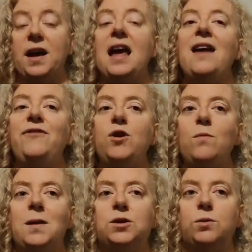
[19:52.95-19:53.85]
If you
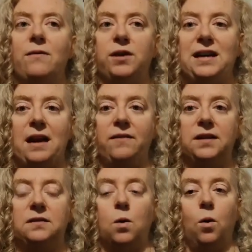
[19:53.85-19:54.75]
missed Reverend
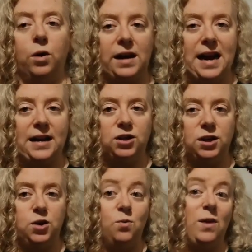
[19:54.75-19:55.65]
David's
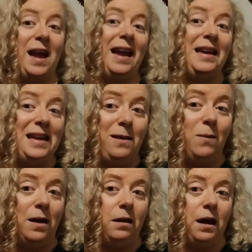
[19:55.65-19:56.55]
ordination, you can
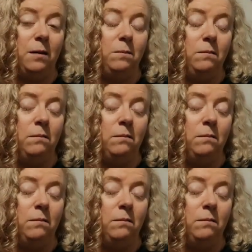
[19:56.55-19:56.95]
email him